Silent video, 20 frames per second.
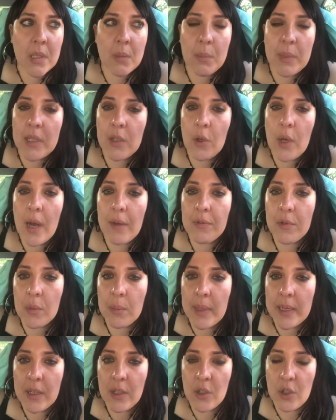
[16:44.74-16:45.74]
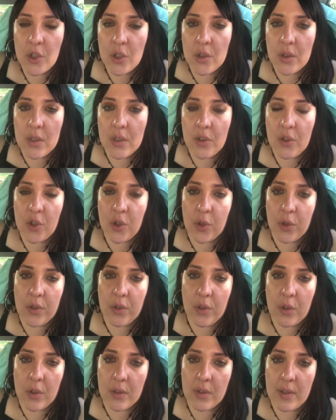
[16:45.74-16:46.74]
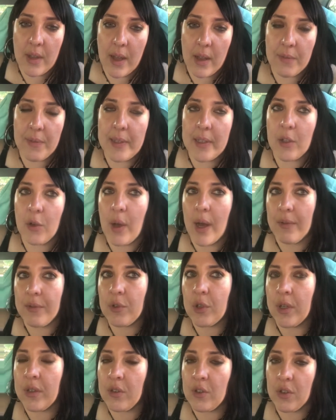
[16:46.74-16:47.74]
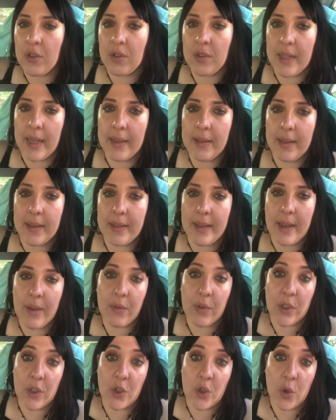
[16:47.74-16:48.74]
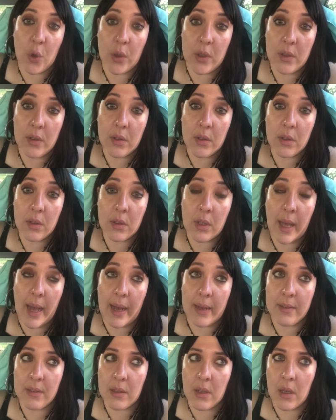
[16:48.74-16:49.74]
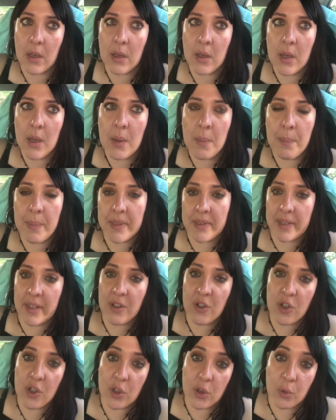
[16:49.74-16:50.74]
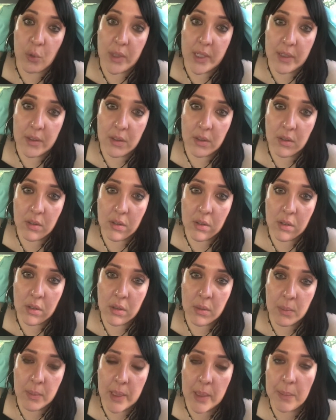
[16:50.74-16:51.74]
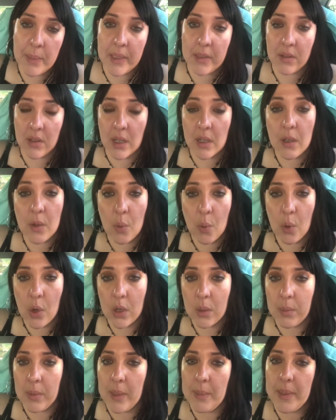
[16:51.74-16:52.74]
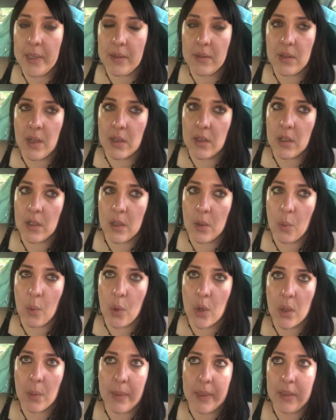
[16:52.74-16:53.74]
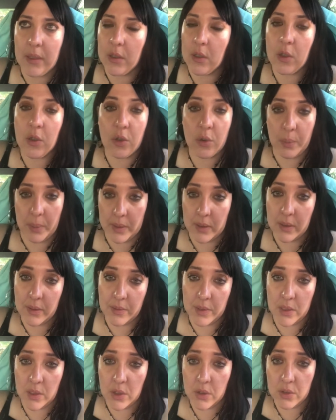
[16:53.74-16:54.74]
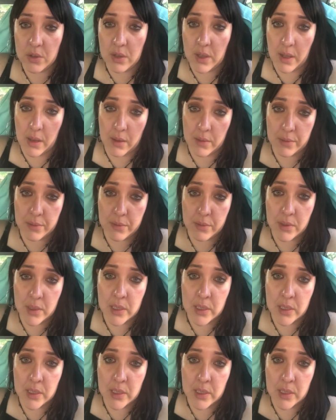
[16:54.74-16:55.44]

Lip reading: But you have to make this choice yourself, and you have to understand that every choice has a potential risk. Maybe it's gonna work, maybe it's not gonna work, but you need to believe in yourself.